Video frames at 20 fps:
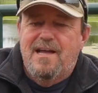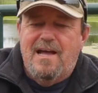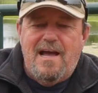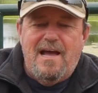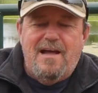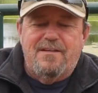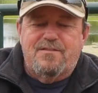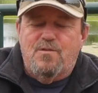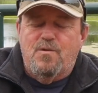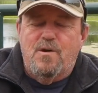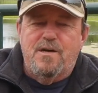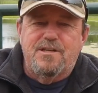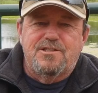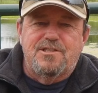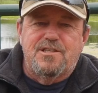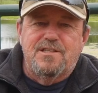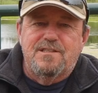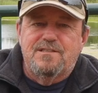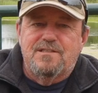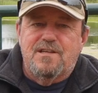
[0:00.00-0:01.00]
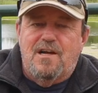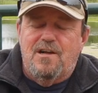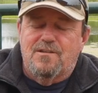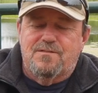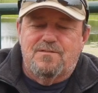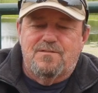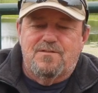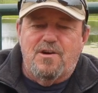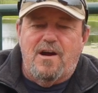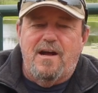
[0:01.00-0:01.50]
Ask questions. I'll
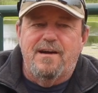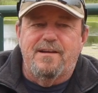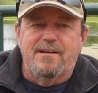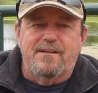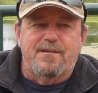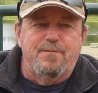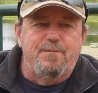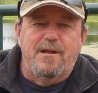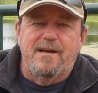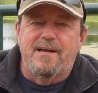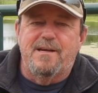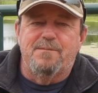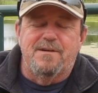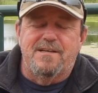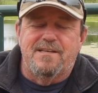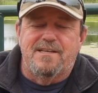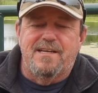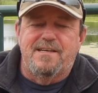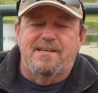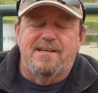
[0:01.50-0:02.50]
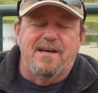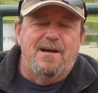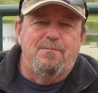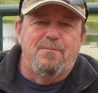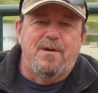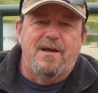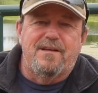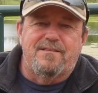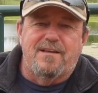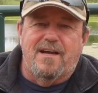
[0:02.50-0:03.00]
try to explain them in detail
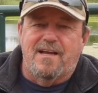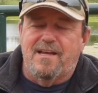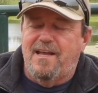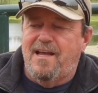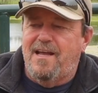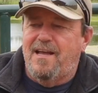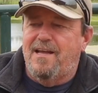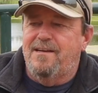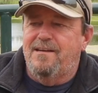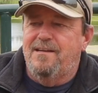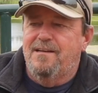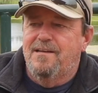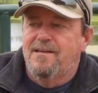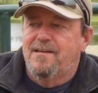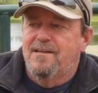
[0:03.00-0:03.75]
best I can.